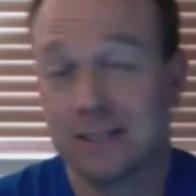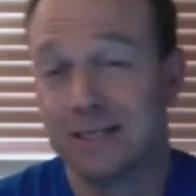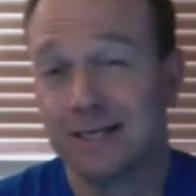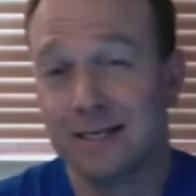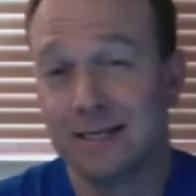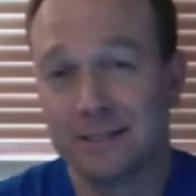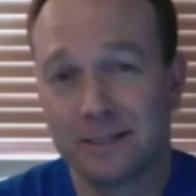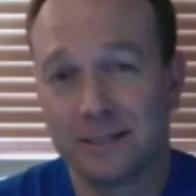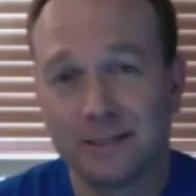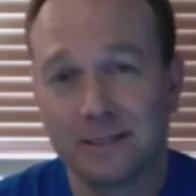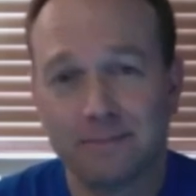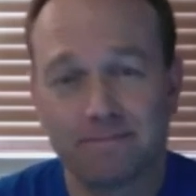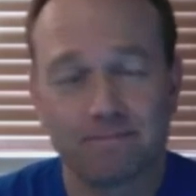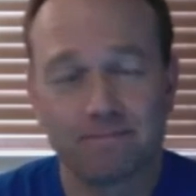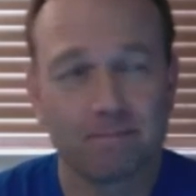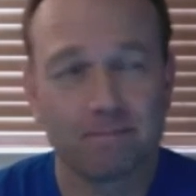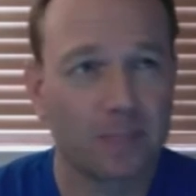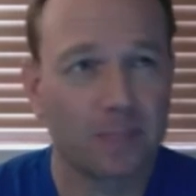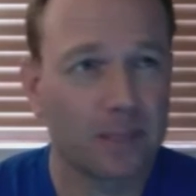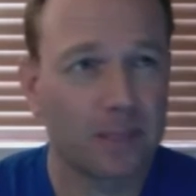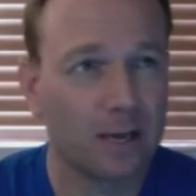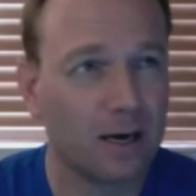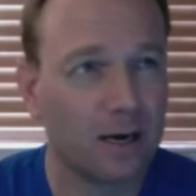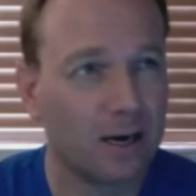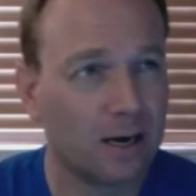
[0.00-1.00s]
That it's easy.
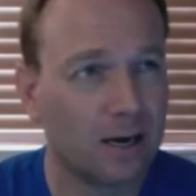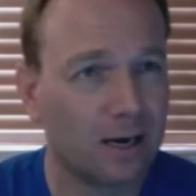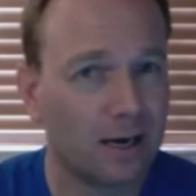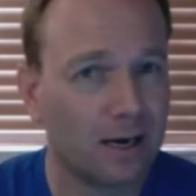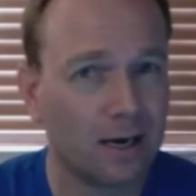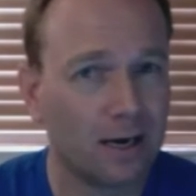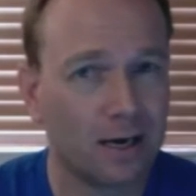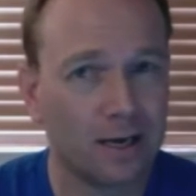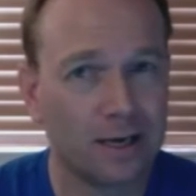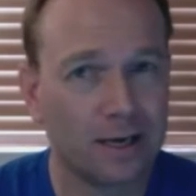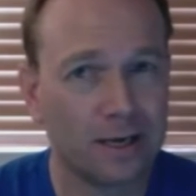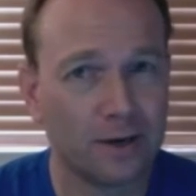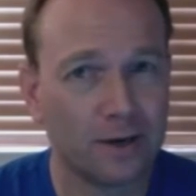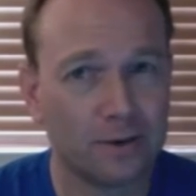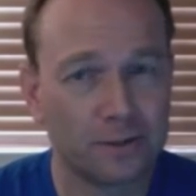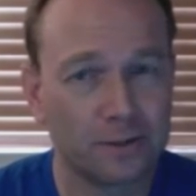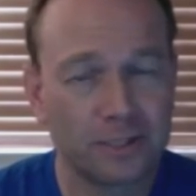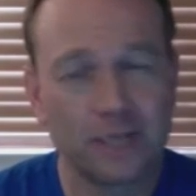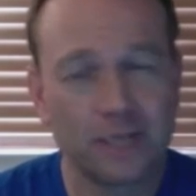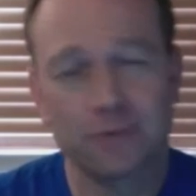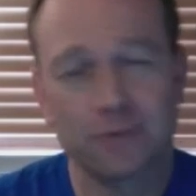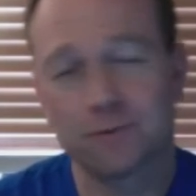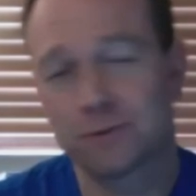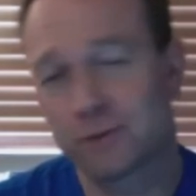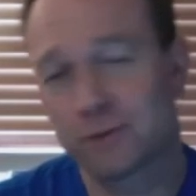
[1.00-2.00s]

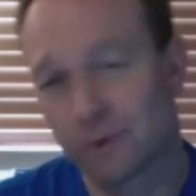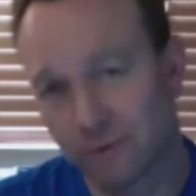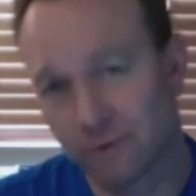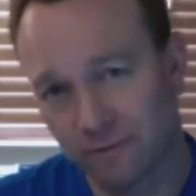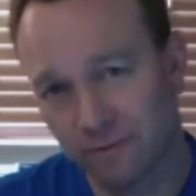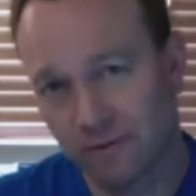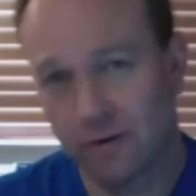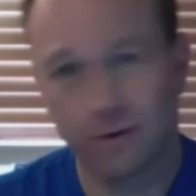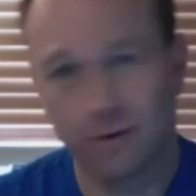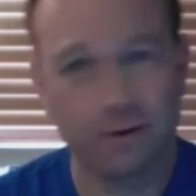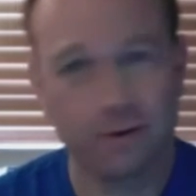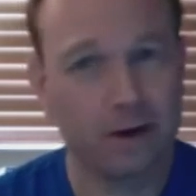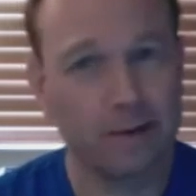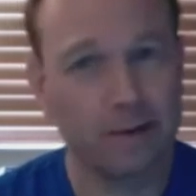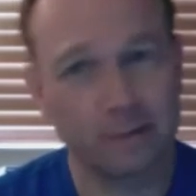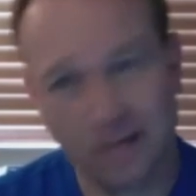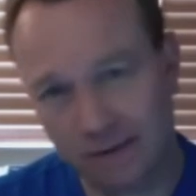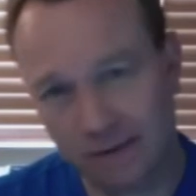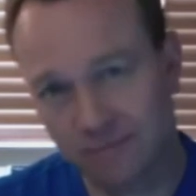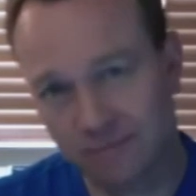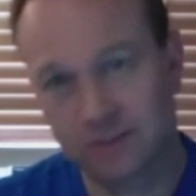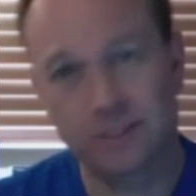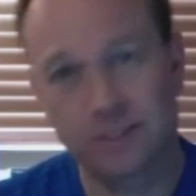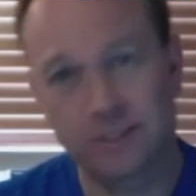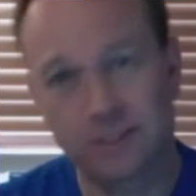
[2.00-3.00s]
SQL Server, I'm
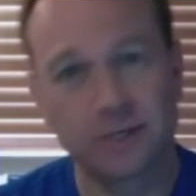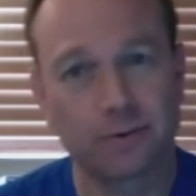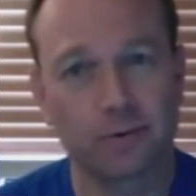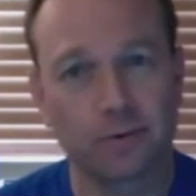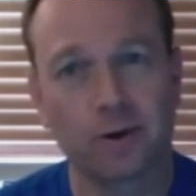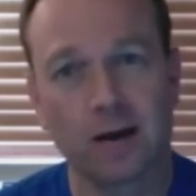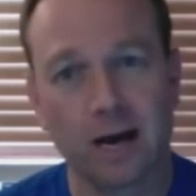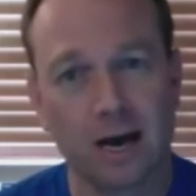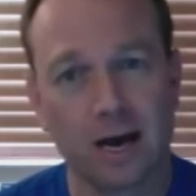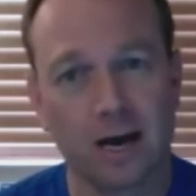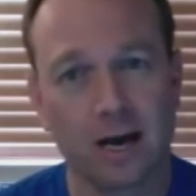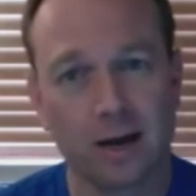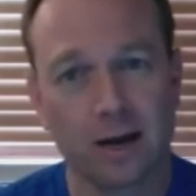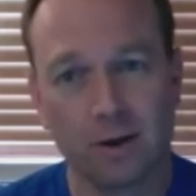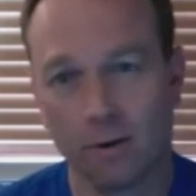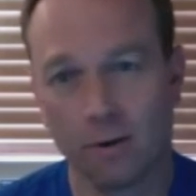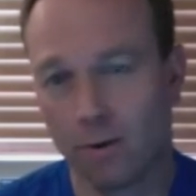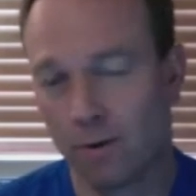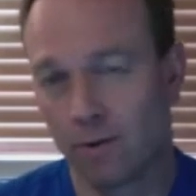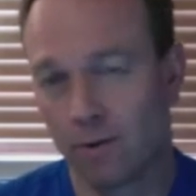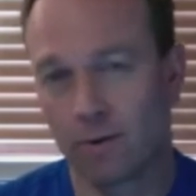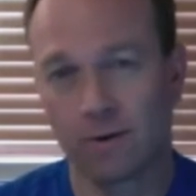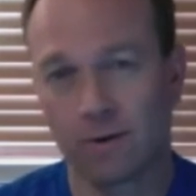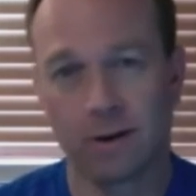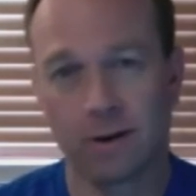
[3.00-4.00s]
kind of a SQL guy,
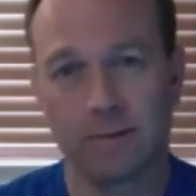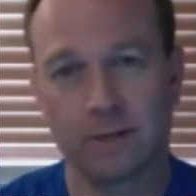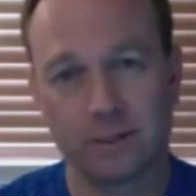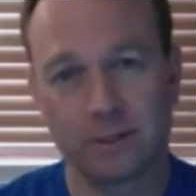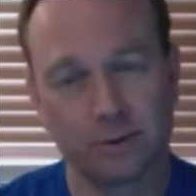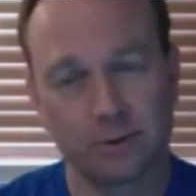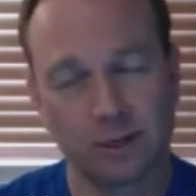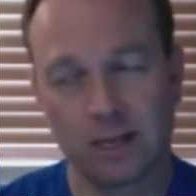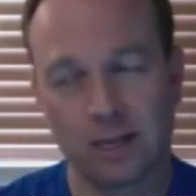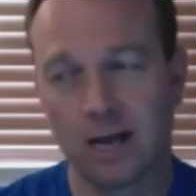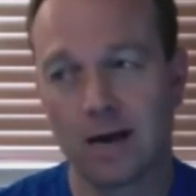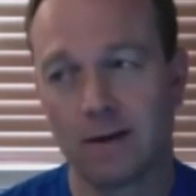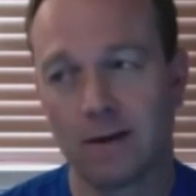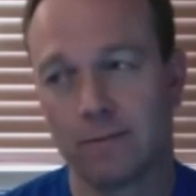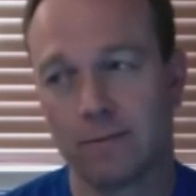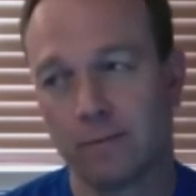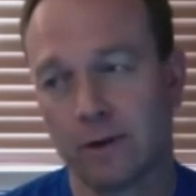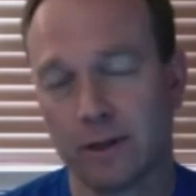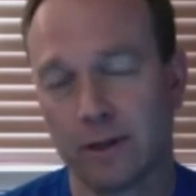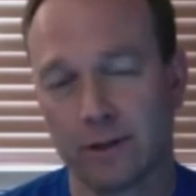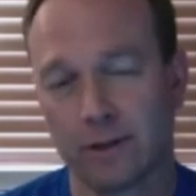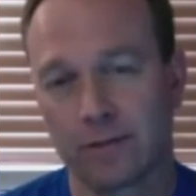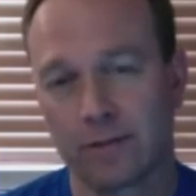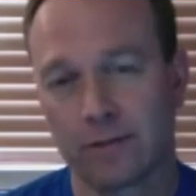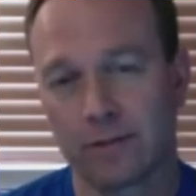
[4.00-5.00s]
or I've been doing a lot
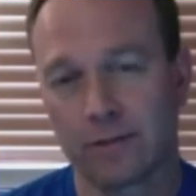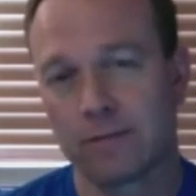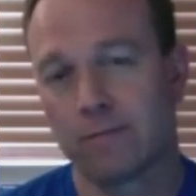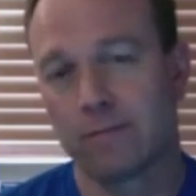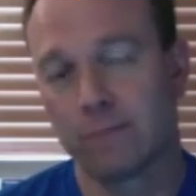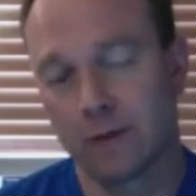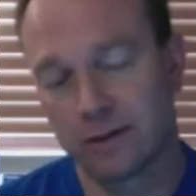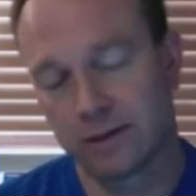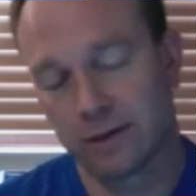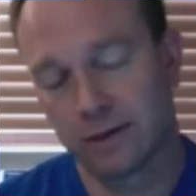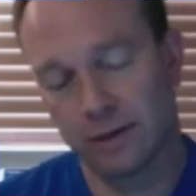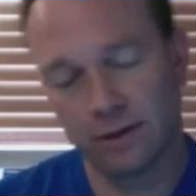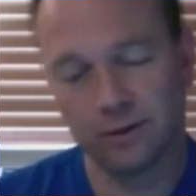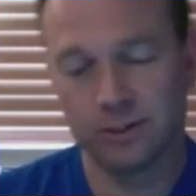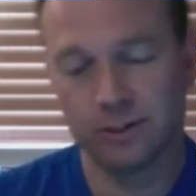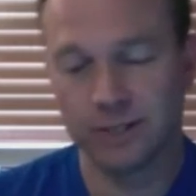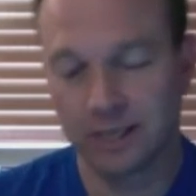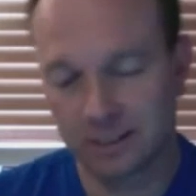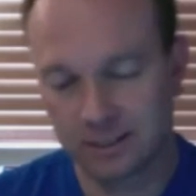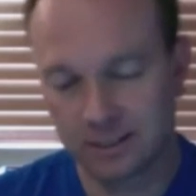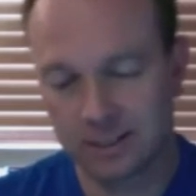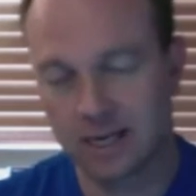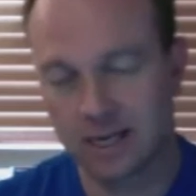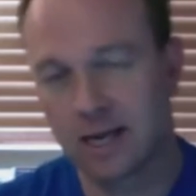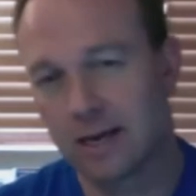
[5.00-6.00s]
on the
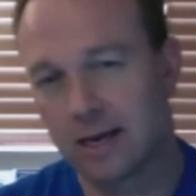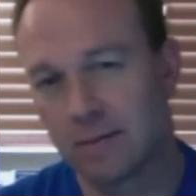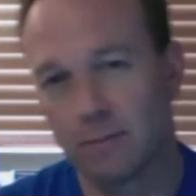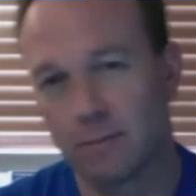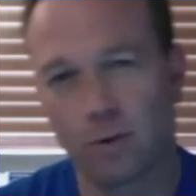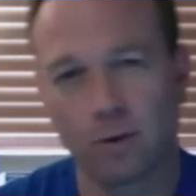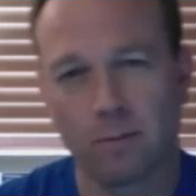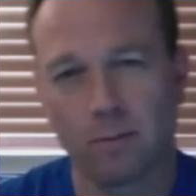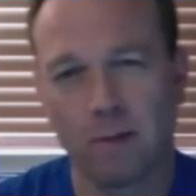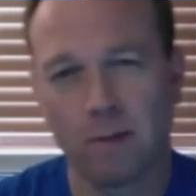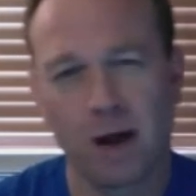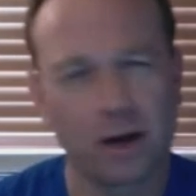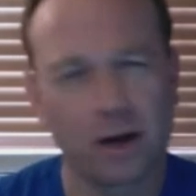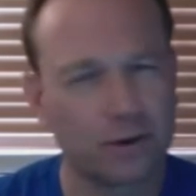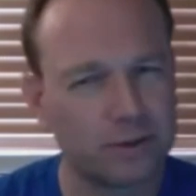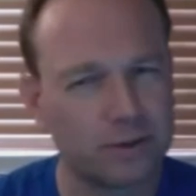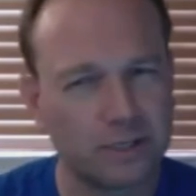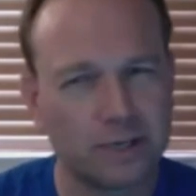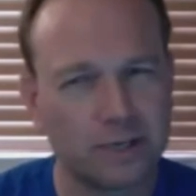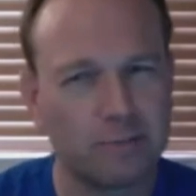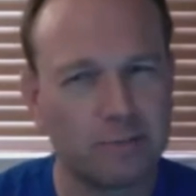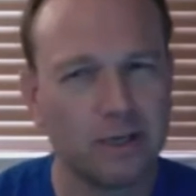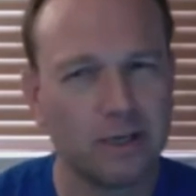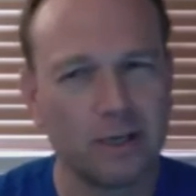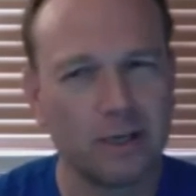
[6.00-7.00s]
Node.js side, more
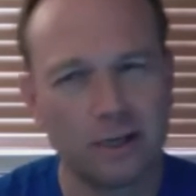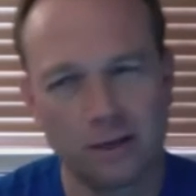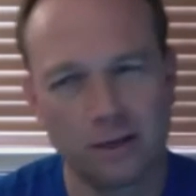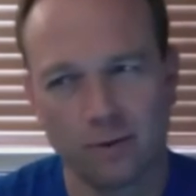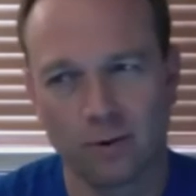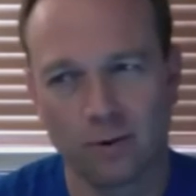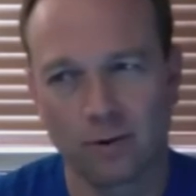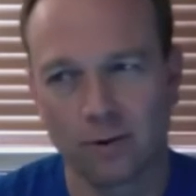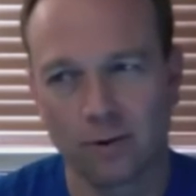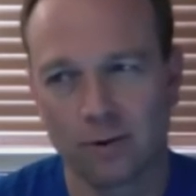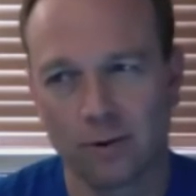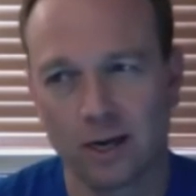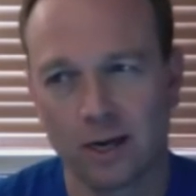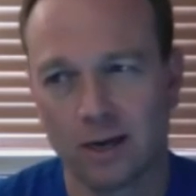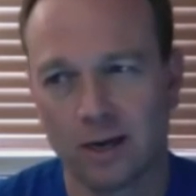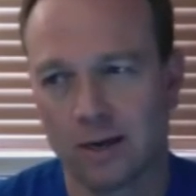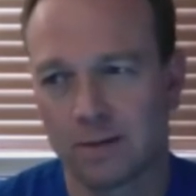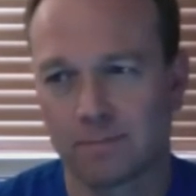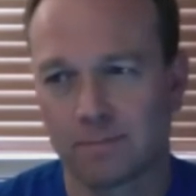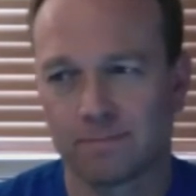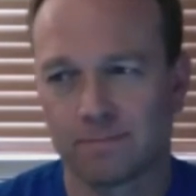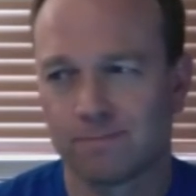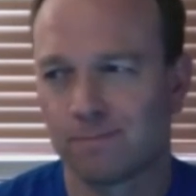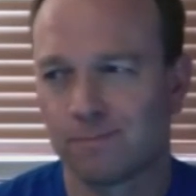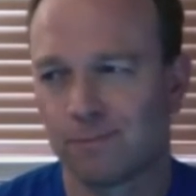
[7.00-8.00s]
MongoDB,
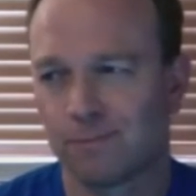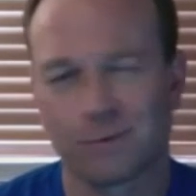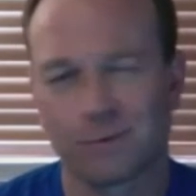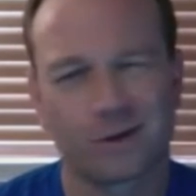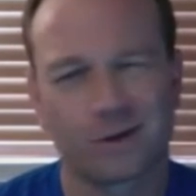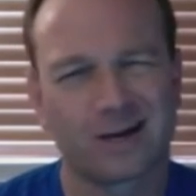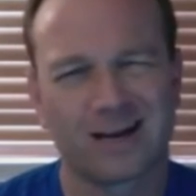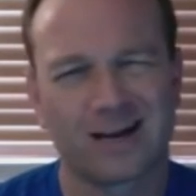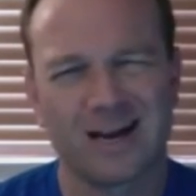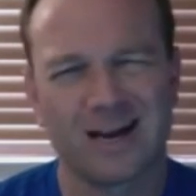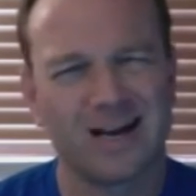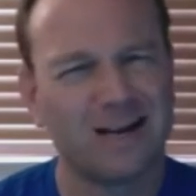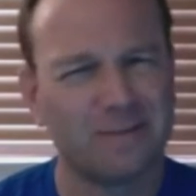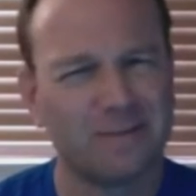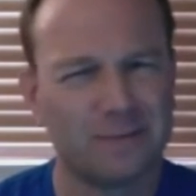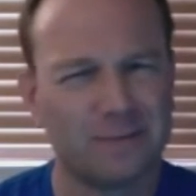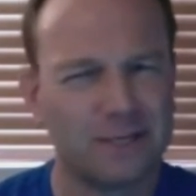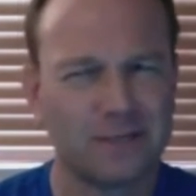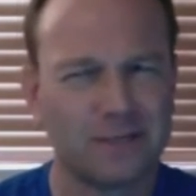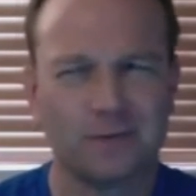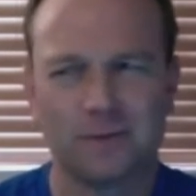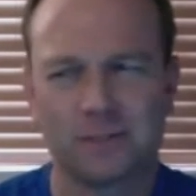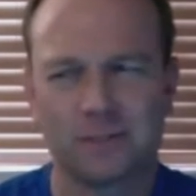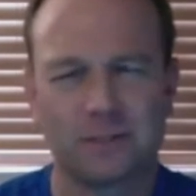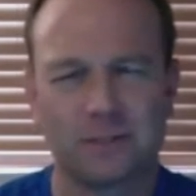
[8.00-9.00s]
or we're kind of
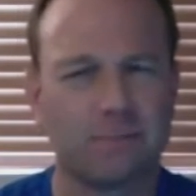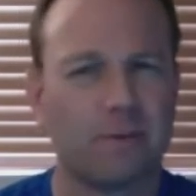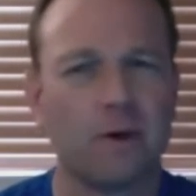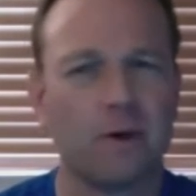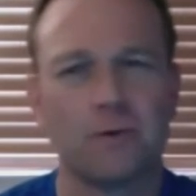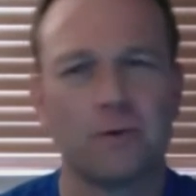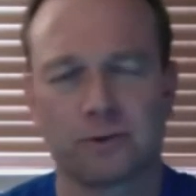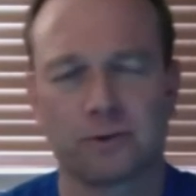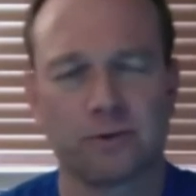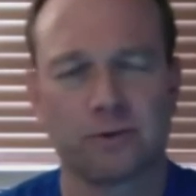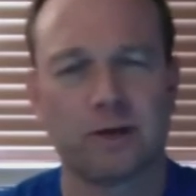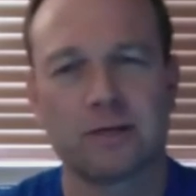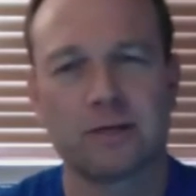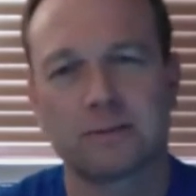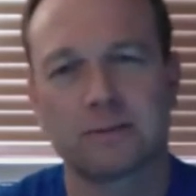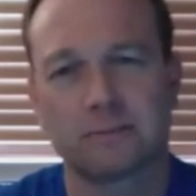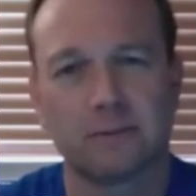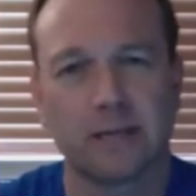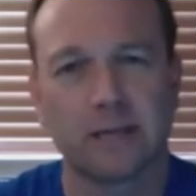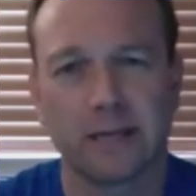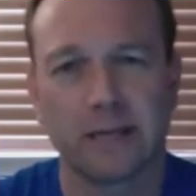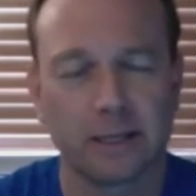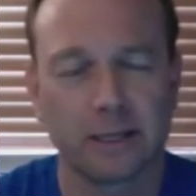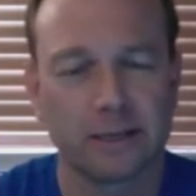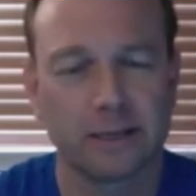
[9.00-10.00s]
been doing some
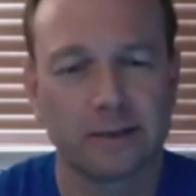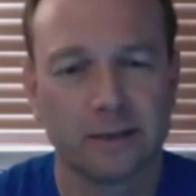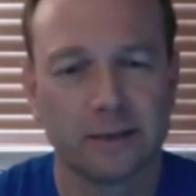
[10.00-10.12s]
Postgres lately.